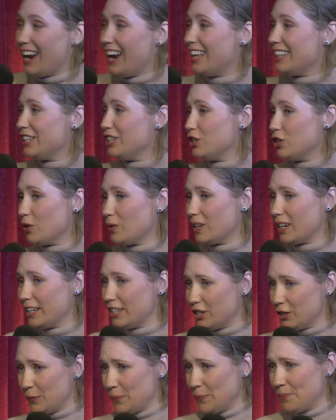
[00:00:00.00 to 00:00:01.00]
And then you know what I
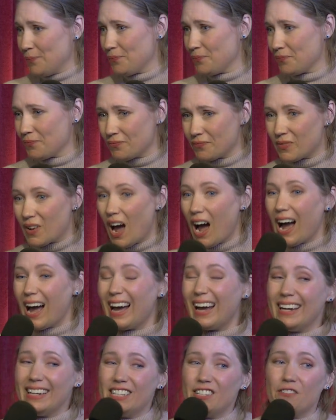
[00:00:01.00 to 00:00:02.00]
do?
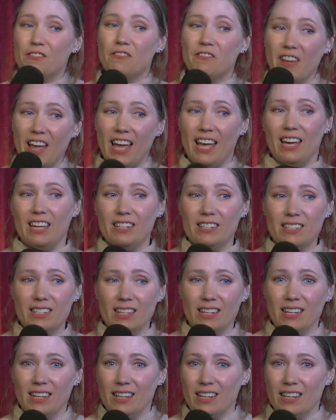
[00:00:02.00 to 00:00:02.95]
I defend